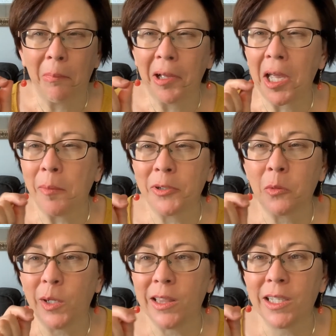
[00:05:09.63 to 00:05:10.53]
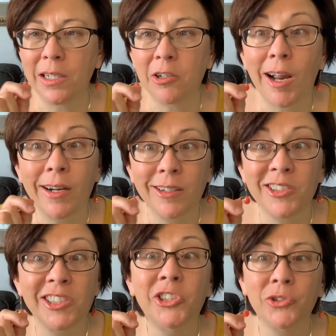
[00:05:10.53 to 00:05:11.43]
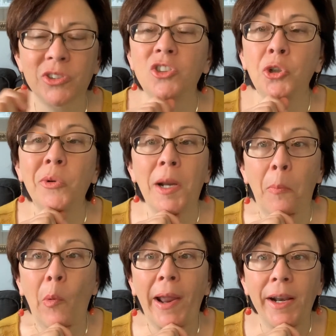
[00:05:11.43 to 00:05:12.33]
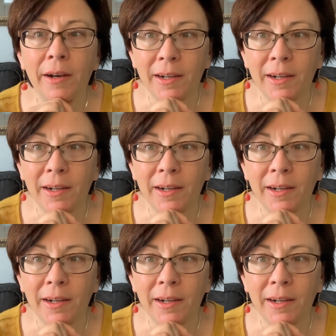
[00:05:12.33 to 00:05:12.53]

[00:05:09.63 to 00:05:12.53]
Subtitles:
a couple of wheat thin crackers. Do it upright.